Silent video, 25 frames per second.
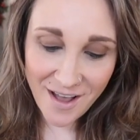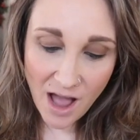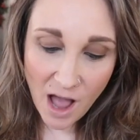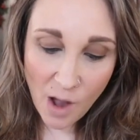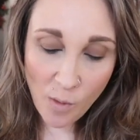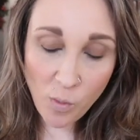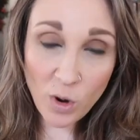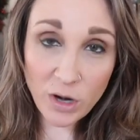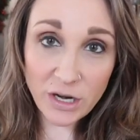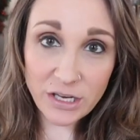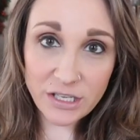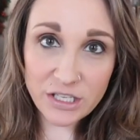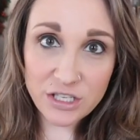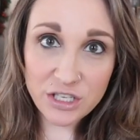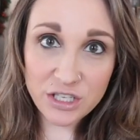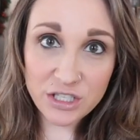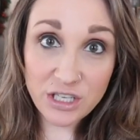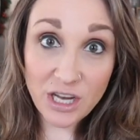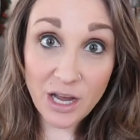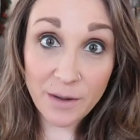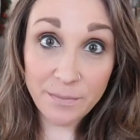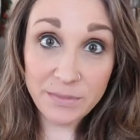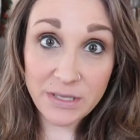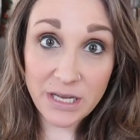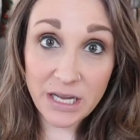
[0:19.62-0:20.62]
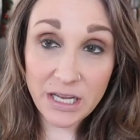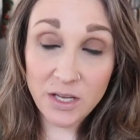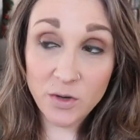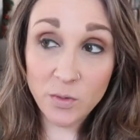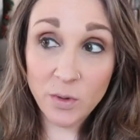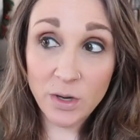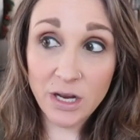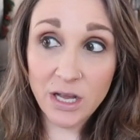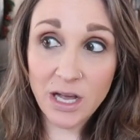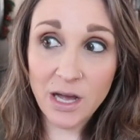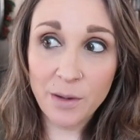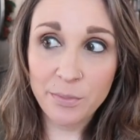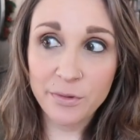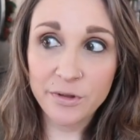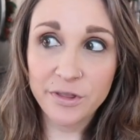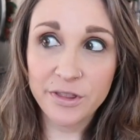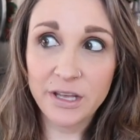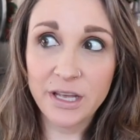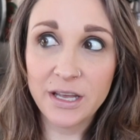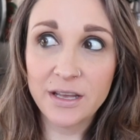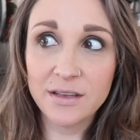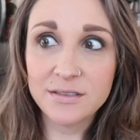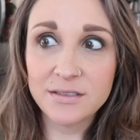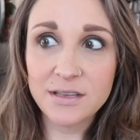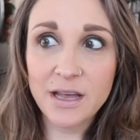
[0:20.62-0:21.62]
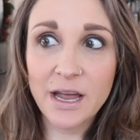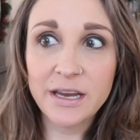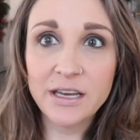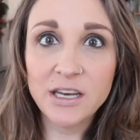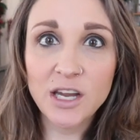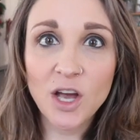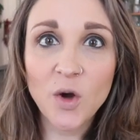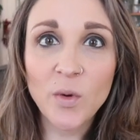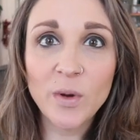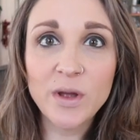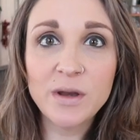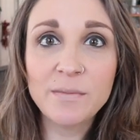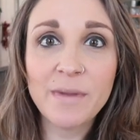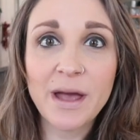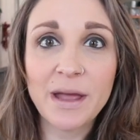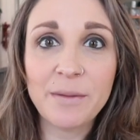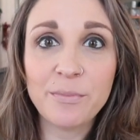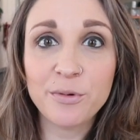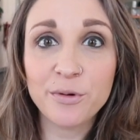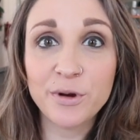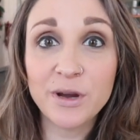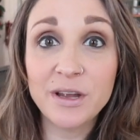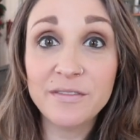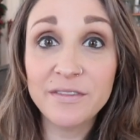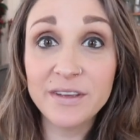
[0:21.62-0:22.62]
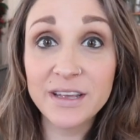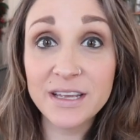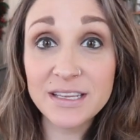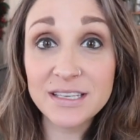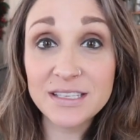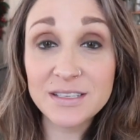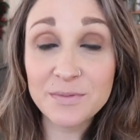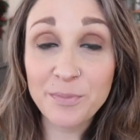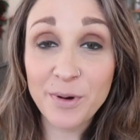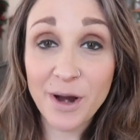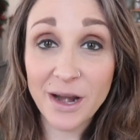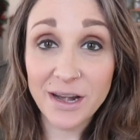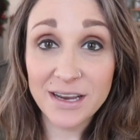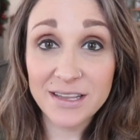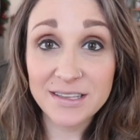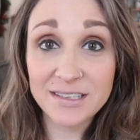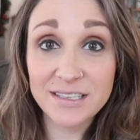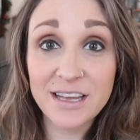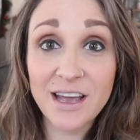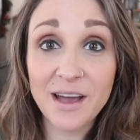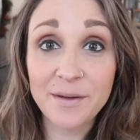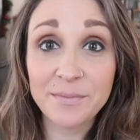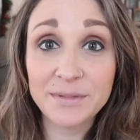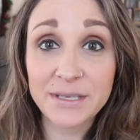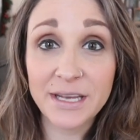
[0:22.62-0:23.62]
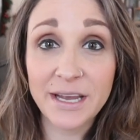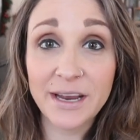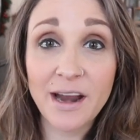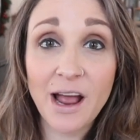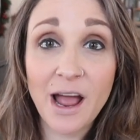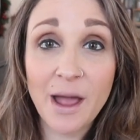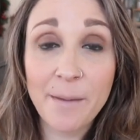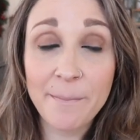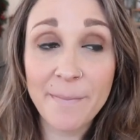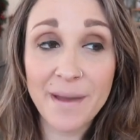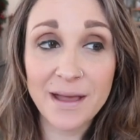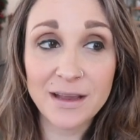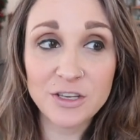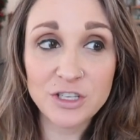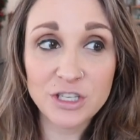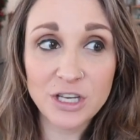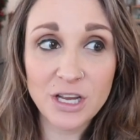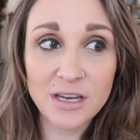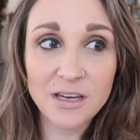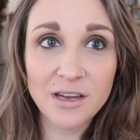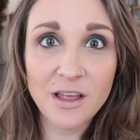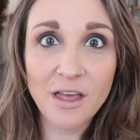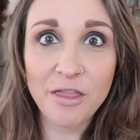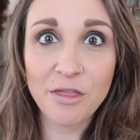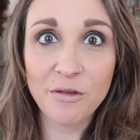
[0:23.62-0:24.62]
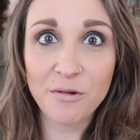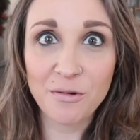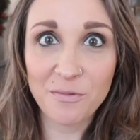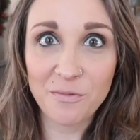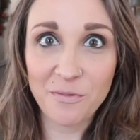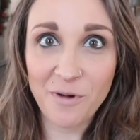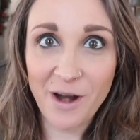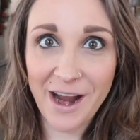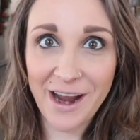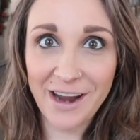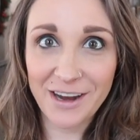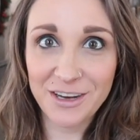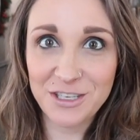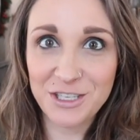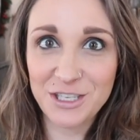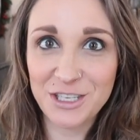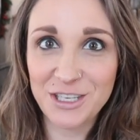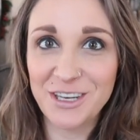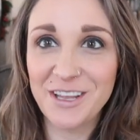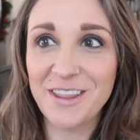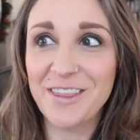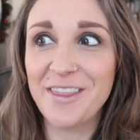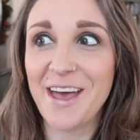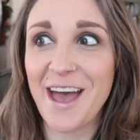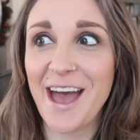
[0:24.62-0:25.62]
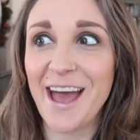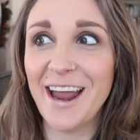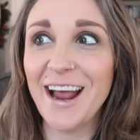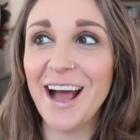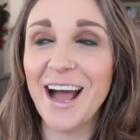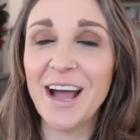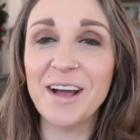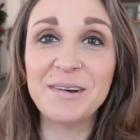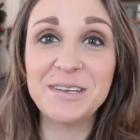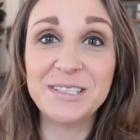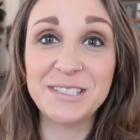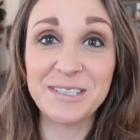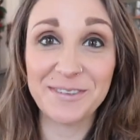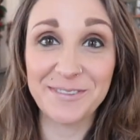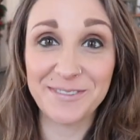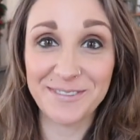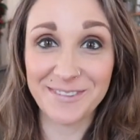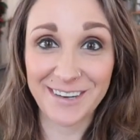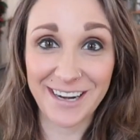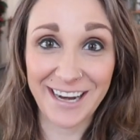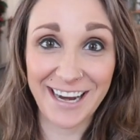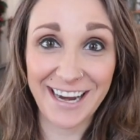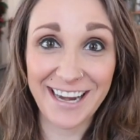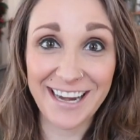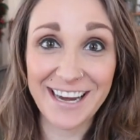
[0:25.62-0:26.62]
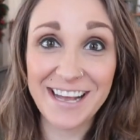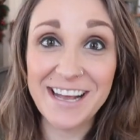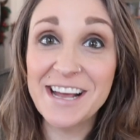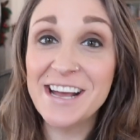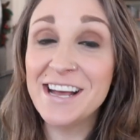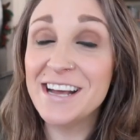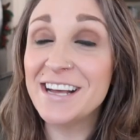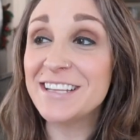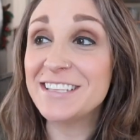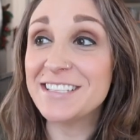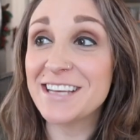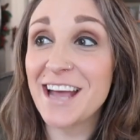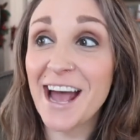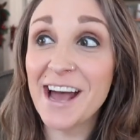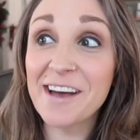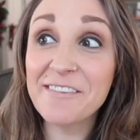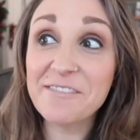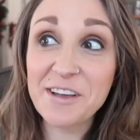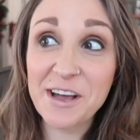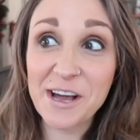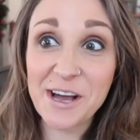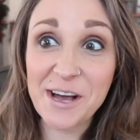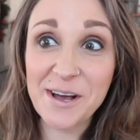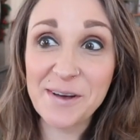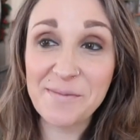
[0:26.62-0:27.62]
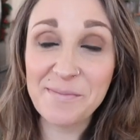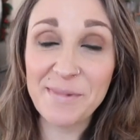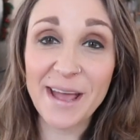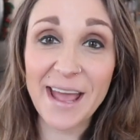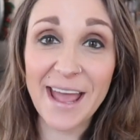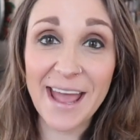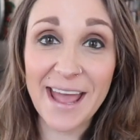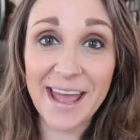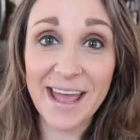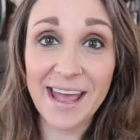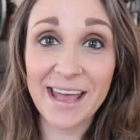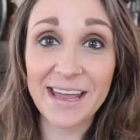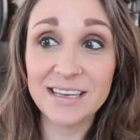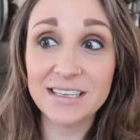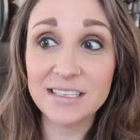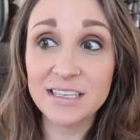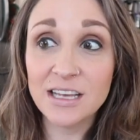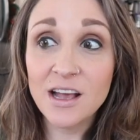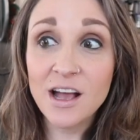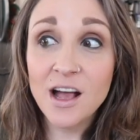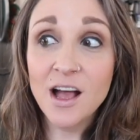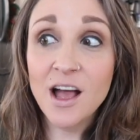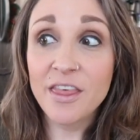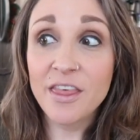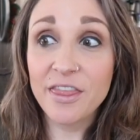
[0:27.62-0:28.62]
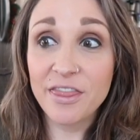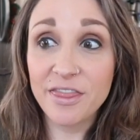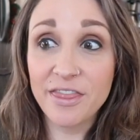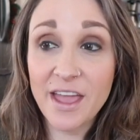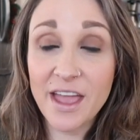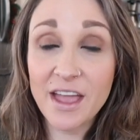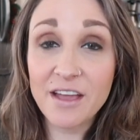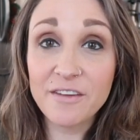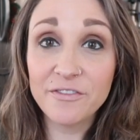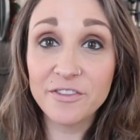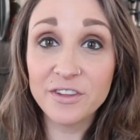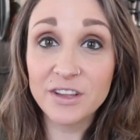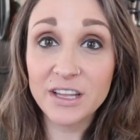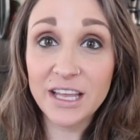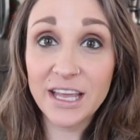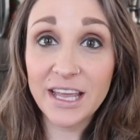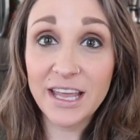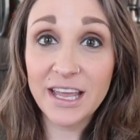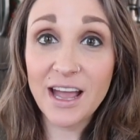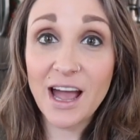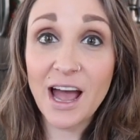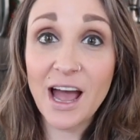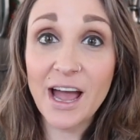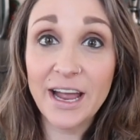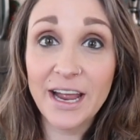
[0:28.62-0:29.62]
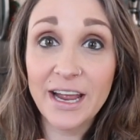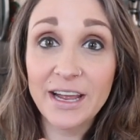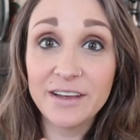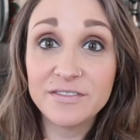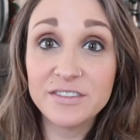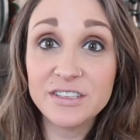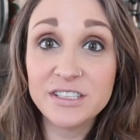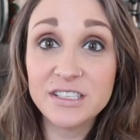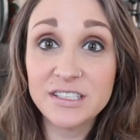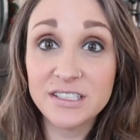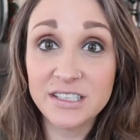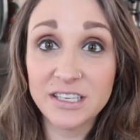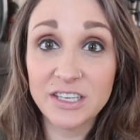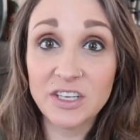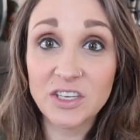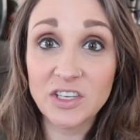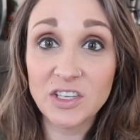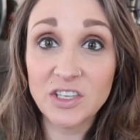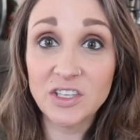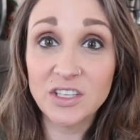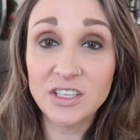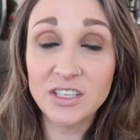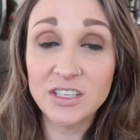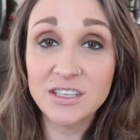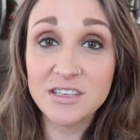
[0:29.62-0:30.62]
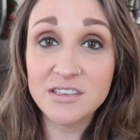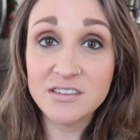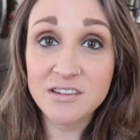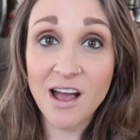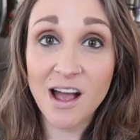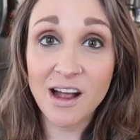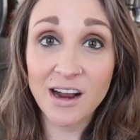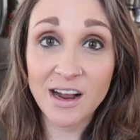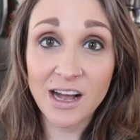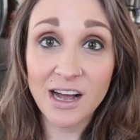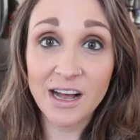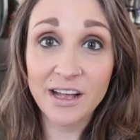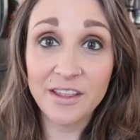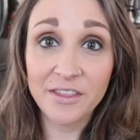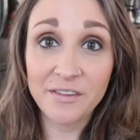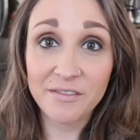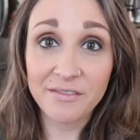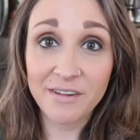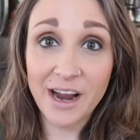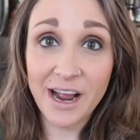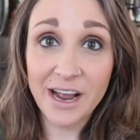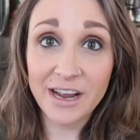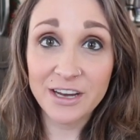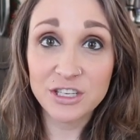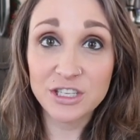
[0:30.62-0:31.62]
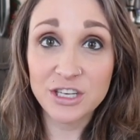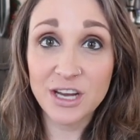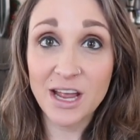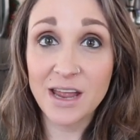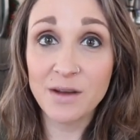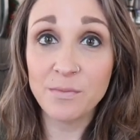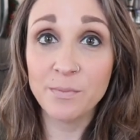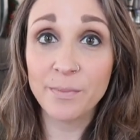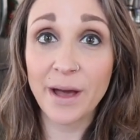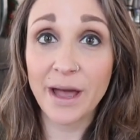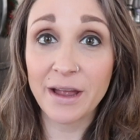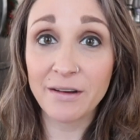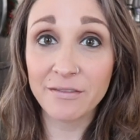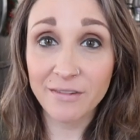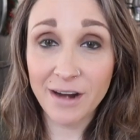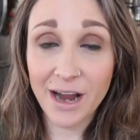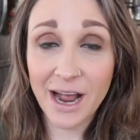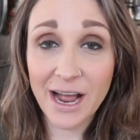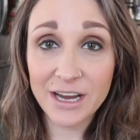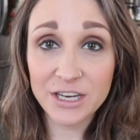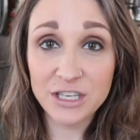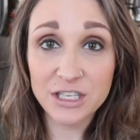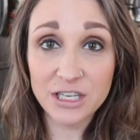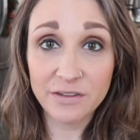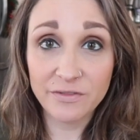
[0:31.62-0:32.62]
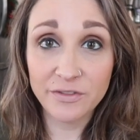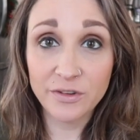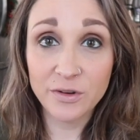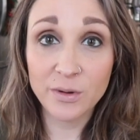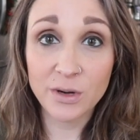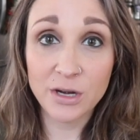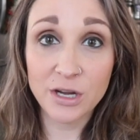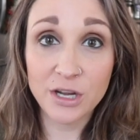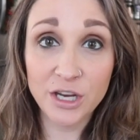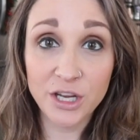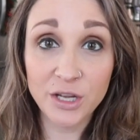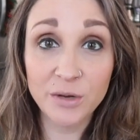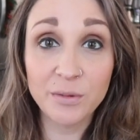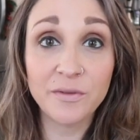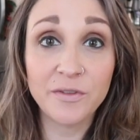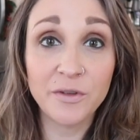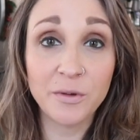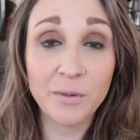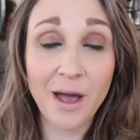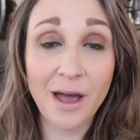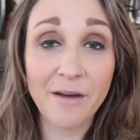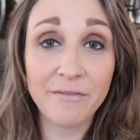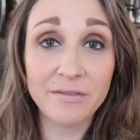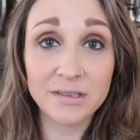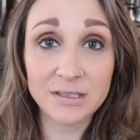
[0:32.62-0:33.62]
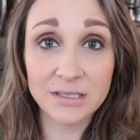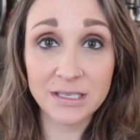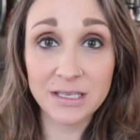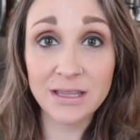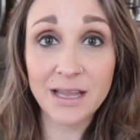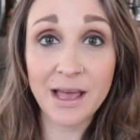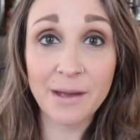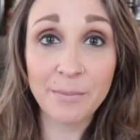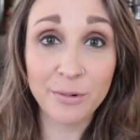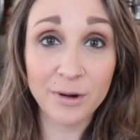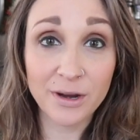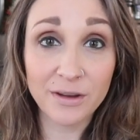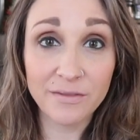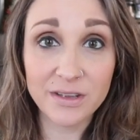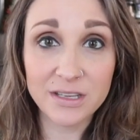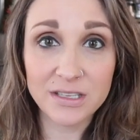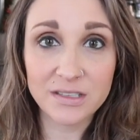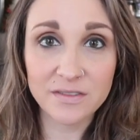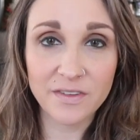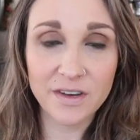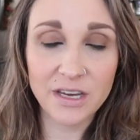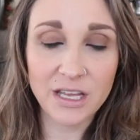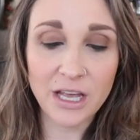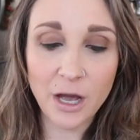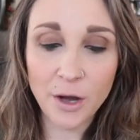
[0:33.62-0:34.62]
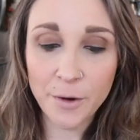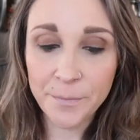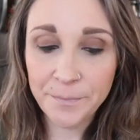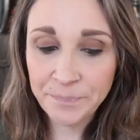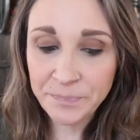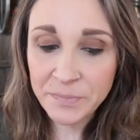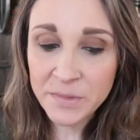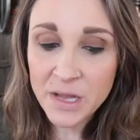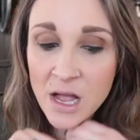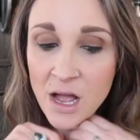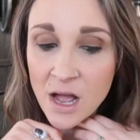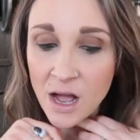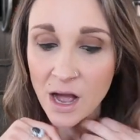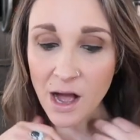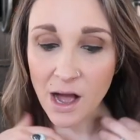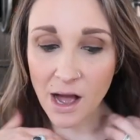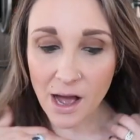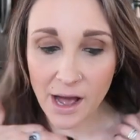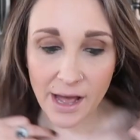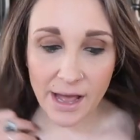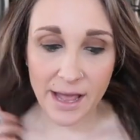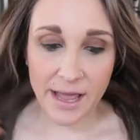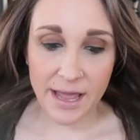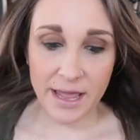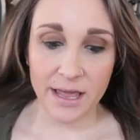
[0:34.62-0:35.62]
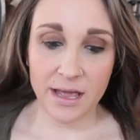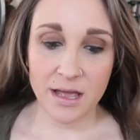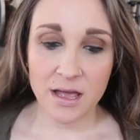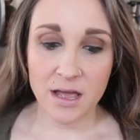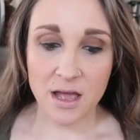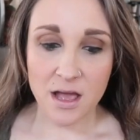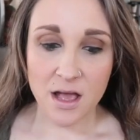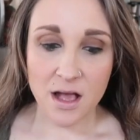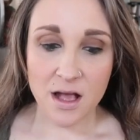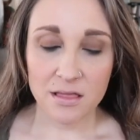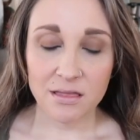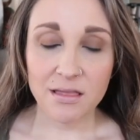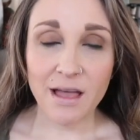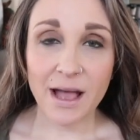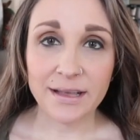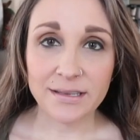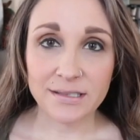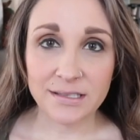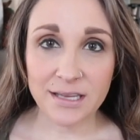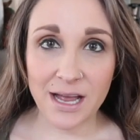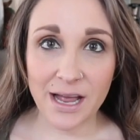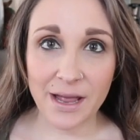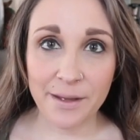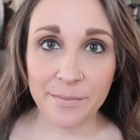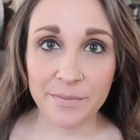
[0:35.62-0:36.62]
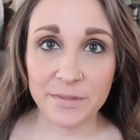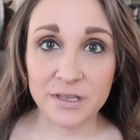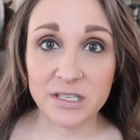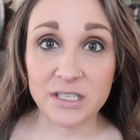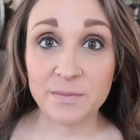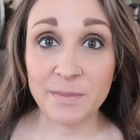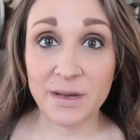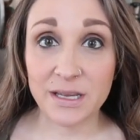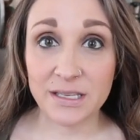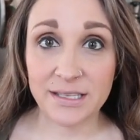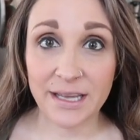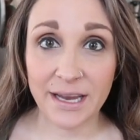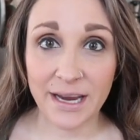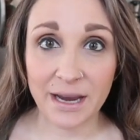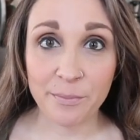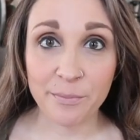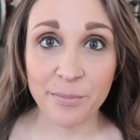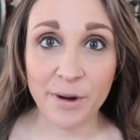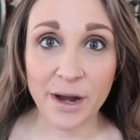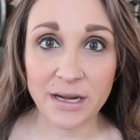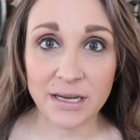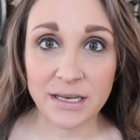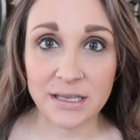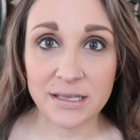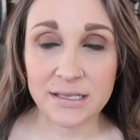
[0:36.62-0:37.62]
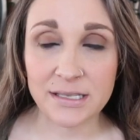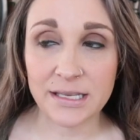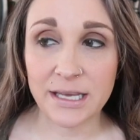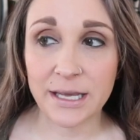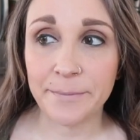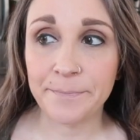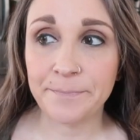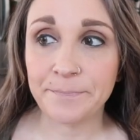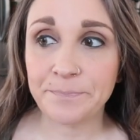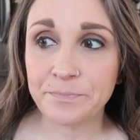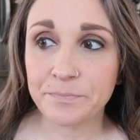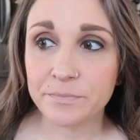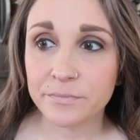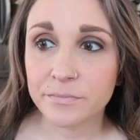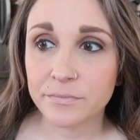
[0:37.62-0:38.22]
I wanted to just update you on a couple things. I know in my previous pregnancy update, I mentioned the rash that I was afraid to have come, and thankfully, I have still not gotten the rash. And by rash, if you are new, if you haven't seen that previous video, last time, this is my second pregnancy.